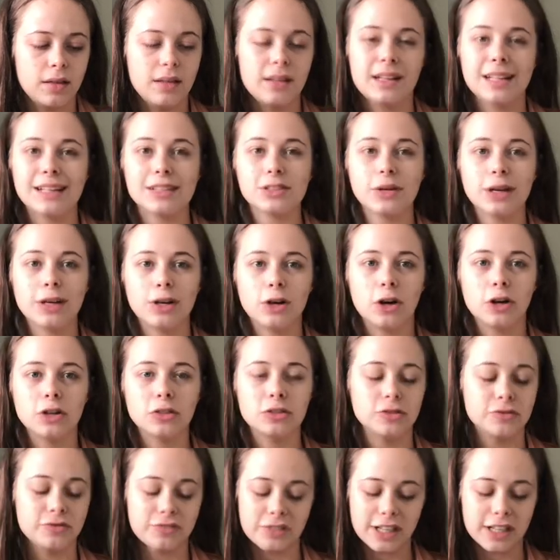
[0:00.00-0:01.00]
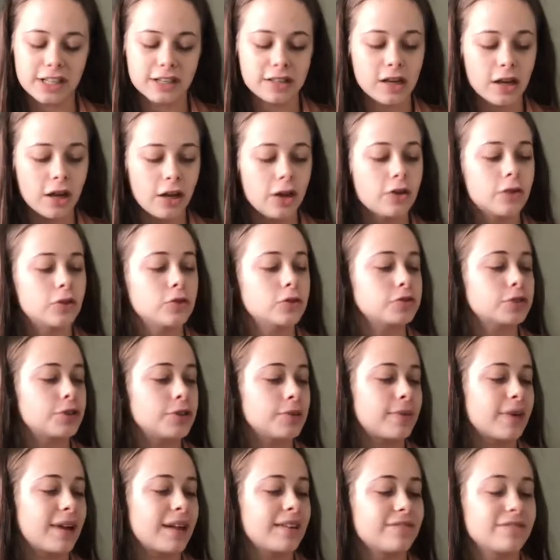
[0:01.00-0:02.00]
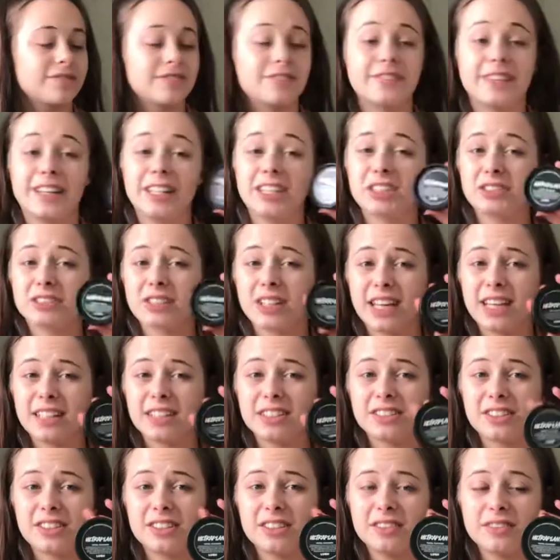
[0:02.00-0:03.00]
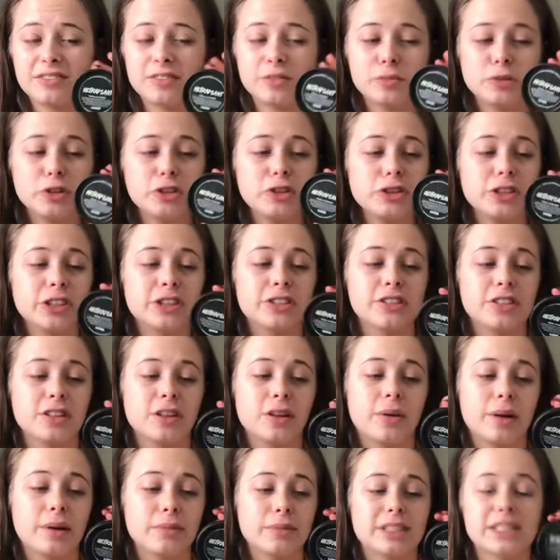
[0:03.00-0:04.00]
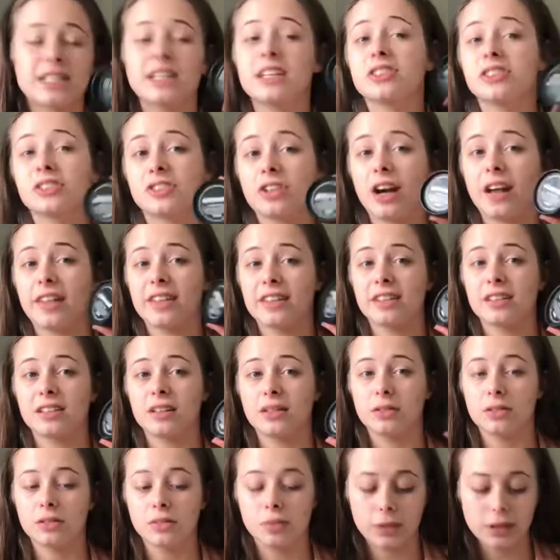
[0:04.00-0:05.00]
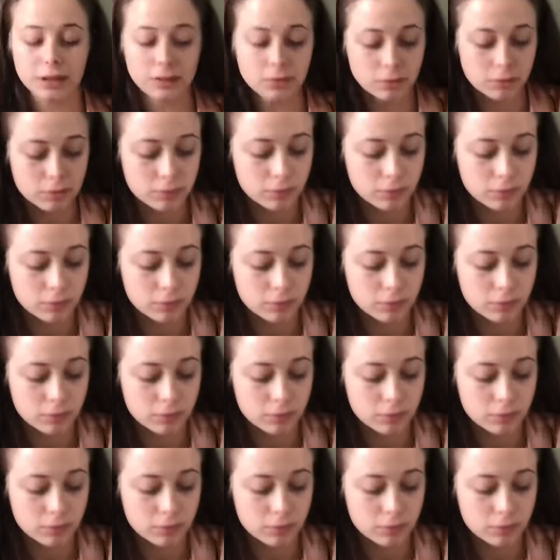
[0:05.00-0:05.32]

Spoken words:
That's quite hard to read. The Ultra Plant Facial Cleanser from Lush, so I'm excited to try this out as well.